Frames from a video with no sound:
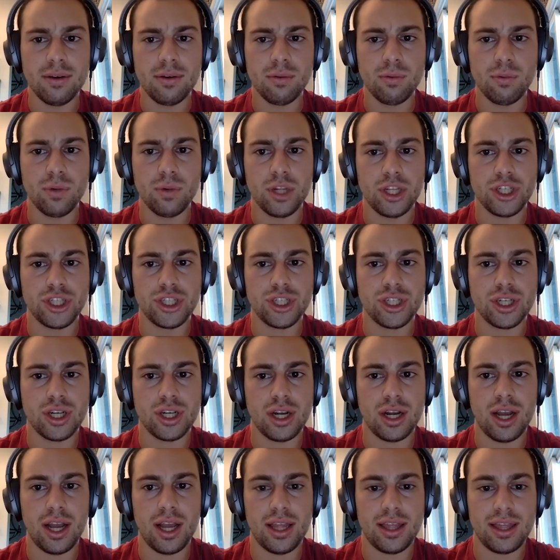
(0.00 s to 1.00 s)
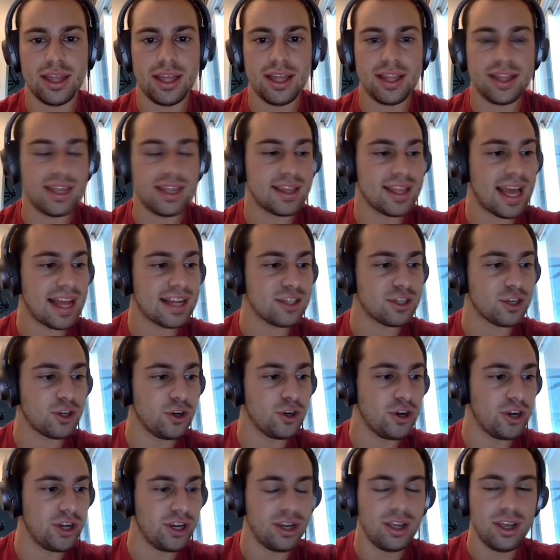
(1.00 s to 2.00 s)
which I think that's
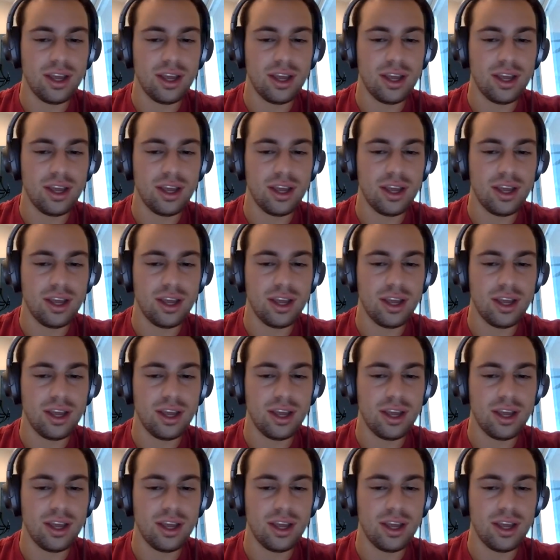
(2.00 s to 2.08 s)
good.